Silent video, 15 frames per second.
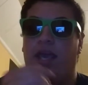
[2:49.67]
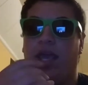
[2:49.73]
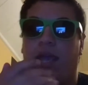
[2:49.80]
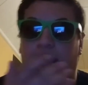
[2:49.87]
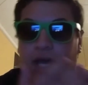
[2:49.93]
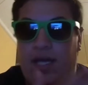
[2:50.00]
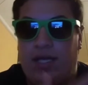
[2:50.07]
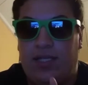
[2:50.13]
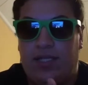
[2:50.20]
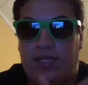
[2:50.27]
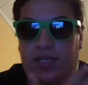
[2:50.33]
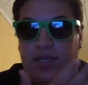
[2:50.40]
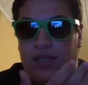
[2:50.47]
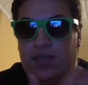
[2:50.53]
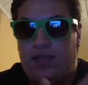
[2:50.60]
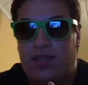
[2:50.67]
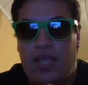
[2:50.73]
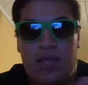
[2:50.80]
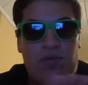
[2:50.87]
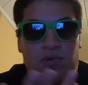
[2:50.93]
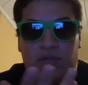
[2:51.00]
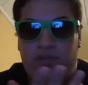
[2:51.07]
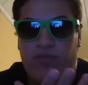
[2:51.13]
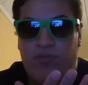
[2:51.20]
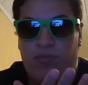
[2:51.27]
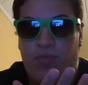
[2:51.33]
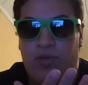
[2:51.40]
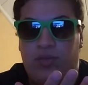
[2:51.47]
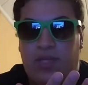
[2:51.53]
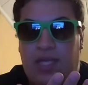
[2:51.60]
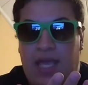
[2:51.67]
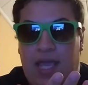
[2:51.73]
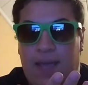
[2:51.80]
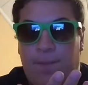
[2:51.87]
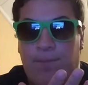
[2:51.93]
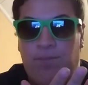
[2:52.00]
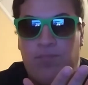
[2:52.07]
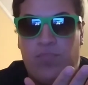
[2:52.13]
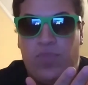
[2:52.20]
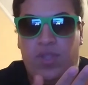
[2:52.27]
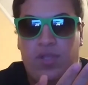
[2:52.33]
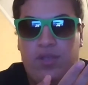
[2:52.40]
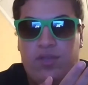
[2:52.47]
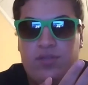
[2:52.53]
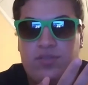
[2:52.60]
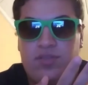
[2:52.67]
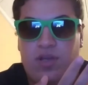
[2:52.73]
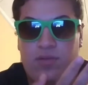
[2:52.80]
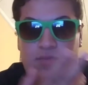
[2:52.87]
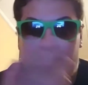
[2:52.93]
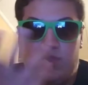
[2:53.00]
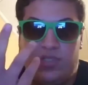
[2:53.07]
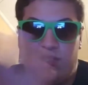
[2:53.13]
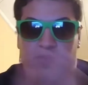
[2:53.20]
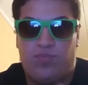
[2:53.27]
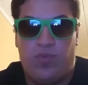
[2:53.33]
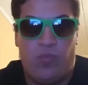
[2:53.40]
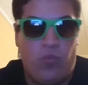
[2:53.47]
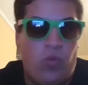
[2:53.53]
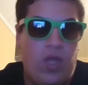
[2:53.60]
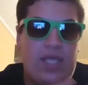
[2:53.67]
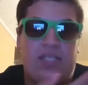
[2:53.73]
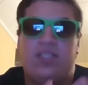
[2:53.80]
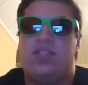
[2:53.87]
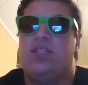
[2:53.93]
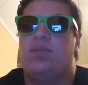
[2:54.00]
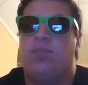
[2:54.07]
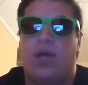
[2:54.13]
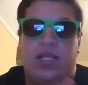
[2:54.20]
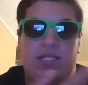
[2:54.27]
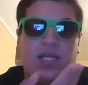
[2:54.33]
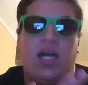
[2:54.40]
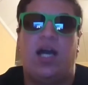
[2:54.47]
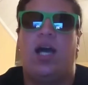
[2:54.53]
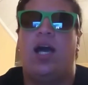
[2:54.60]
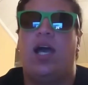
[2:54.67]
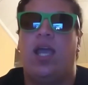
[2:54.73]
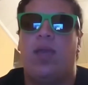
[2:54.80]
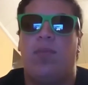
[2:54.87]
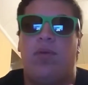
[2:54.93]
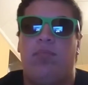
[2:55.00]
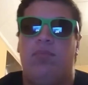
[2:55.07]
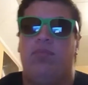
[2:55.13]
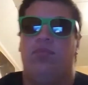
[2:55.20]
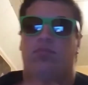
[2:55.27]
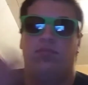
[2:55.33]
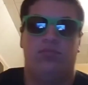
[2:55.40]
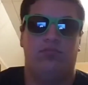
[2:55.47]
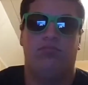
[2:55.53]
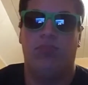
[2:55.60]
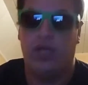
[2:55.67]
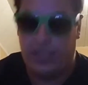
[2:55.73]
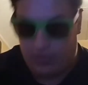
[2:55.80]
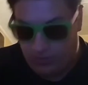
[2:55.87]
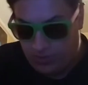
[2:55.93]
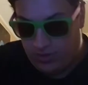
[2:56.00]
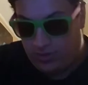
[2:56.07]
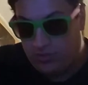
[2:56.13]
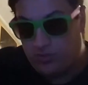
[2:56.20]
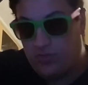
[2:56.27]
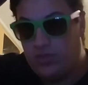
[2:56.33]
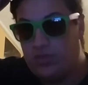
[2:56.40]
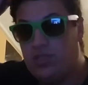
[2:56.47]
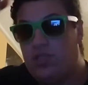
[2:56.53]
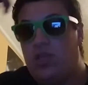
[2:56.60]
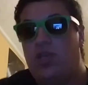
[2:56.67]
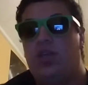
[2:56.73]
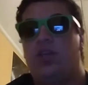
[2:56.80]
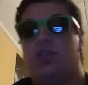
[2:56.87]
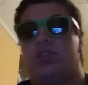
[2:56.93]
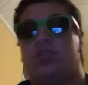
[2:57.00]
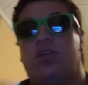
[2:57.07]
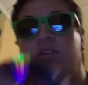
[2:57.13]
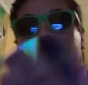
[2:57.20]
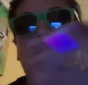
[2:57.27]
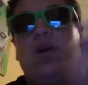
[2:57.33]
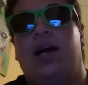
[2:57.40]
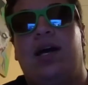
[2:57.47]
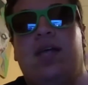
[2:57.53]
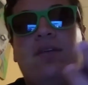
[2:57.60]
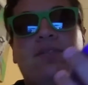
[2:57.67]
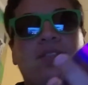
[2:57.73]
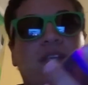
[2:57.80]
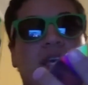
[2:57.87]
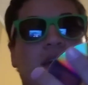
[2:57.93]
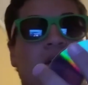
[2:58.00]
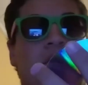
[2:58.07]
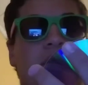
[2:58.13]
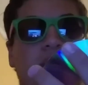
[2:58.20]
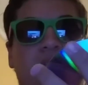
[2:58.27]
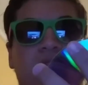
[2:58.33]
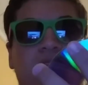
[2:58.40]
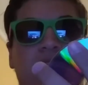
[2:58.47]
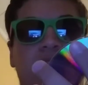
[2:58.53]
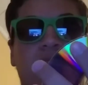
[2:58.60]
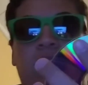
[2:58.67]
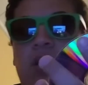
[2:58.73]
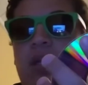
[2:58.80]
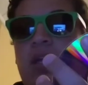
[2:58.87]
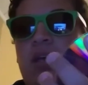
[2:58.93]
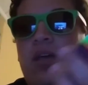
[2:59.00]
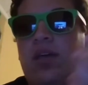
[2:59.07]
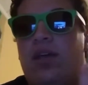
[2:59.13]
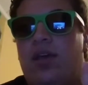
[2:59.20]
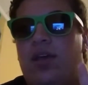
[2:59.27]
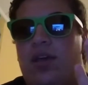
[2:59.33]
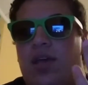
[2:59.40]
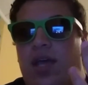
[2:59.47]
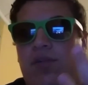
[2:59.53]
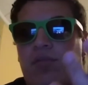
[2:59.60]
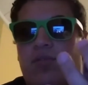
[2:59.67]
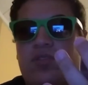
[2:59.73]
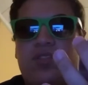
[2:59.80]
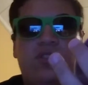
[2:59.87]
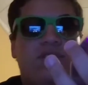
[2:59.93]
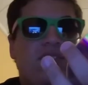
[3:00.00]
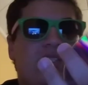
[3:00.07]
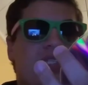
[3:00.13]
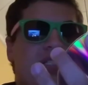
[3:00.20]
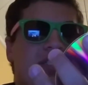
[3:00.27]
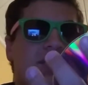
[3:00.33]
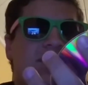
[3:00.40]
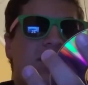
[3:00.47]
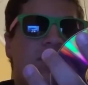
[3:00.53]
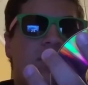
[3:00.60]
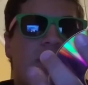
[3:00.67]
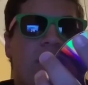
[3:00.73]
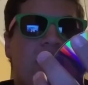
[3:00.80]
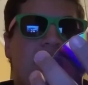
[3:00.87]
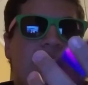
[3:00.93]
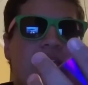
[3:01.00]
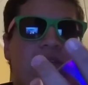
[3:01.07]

and they won't even boot the game. So I've just been wasting my time and money with those ones. So I was like, okay, screw it everyone's using the Sony